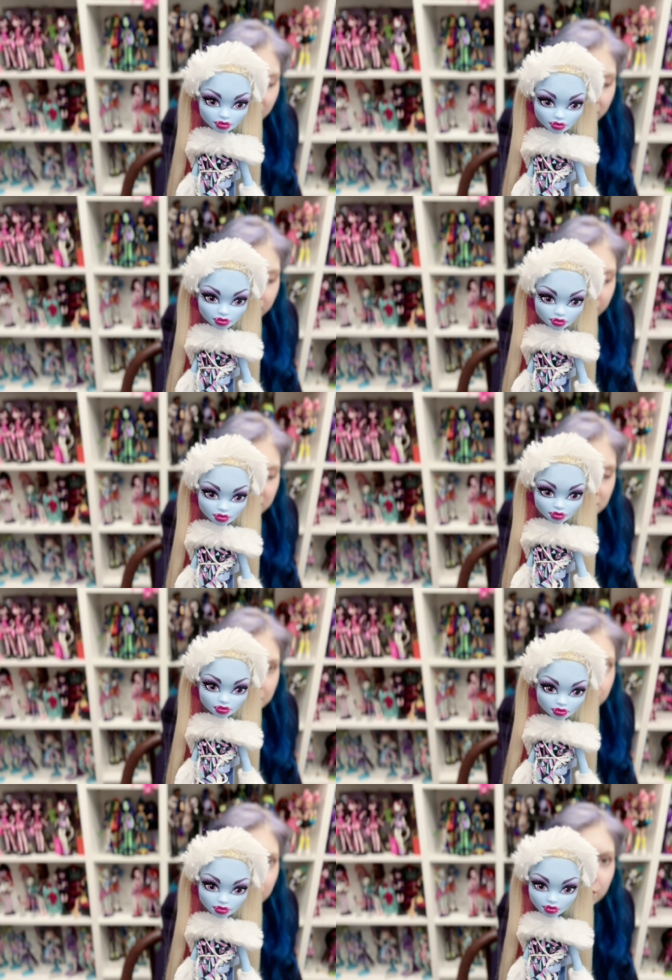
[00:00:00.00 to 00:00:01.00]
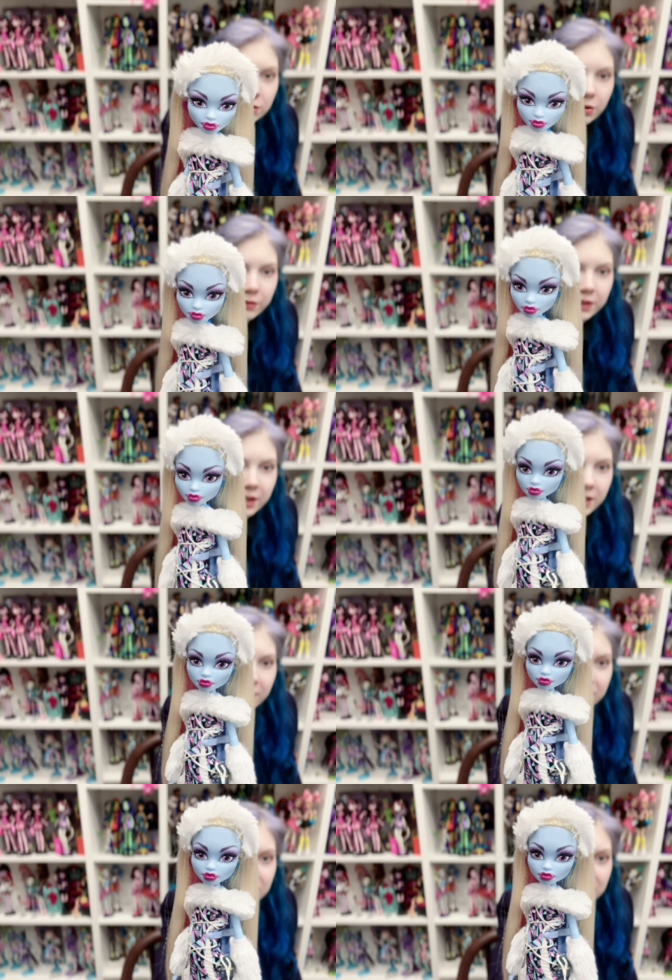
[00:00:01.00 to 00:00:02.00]
material of the
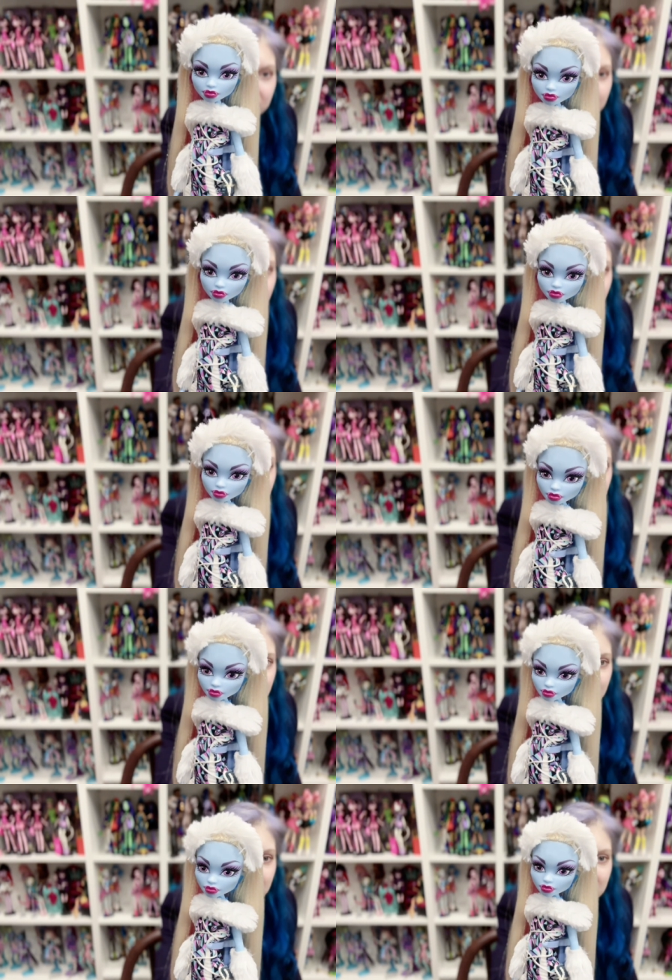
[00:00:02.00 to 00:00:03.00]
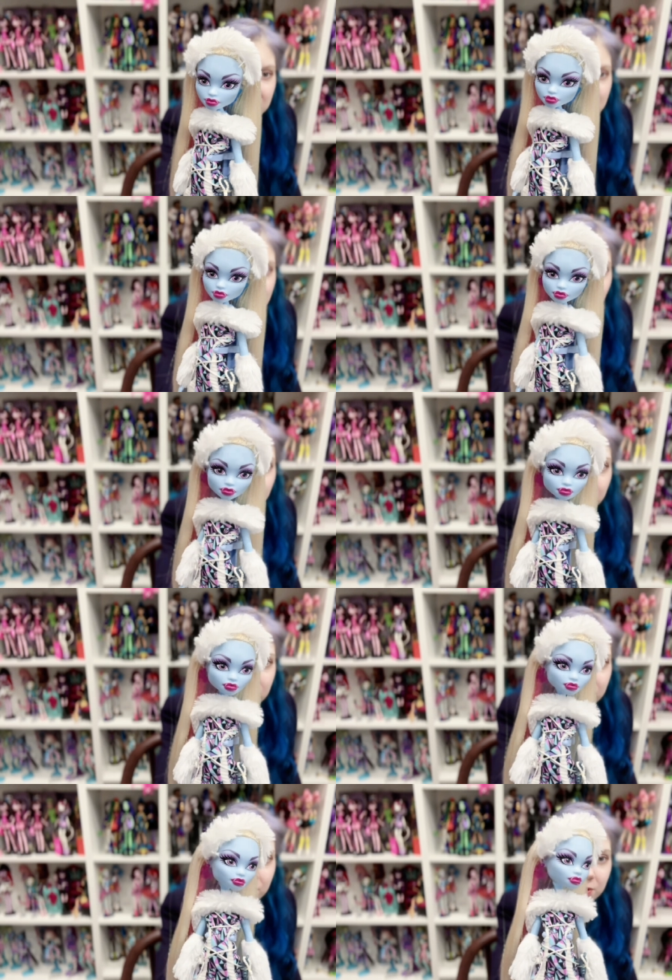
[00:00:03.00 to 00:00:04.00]
head. It's so
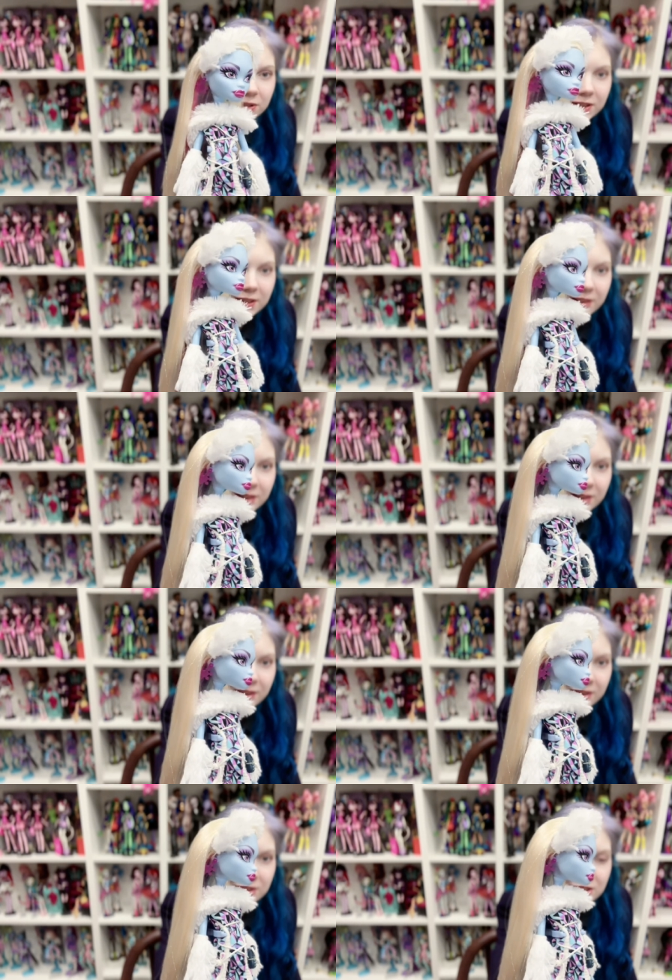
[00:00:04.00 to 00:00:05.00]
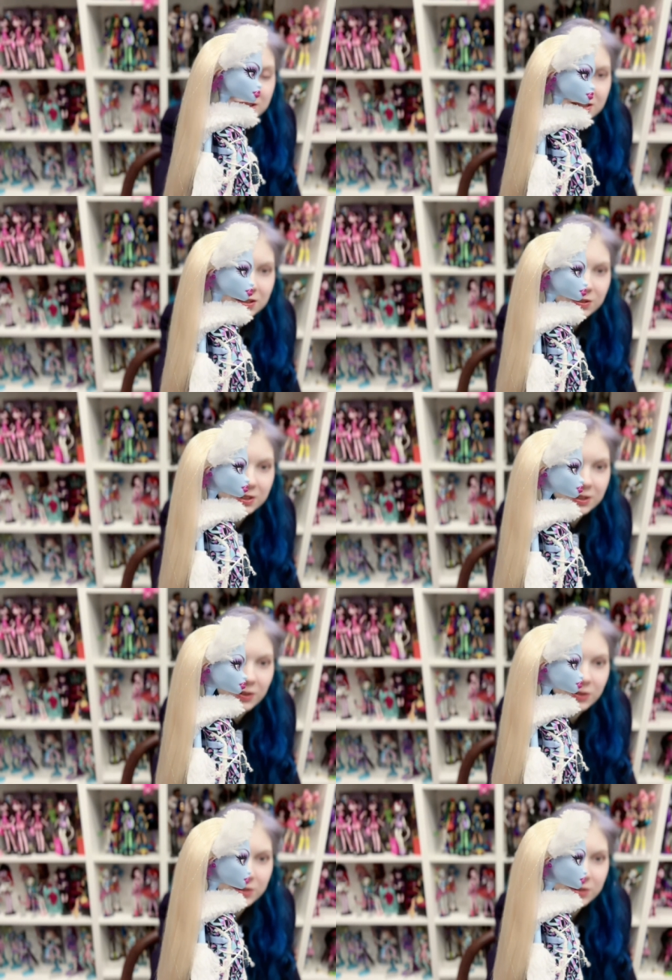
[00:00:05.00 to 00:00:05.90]
beautiful. Just look at her.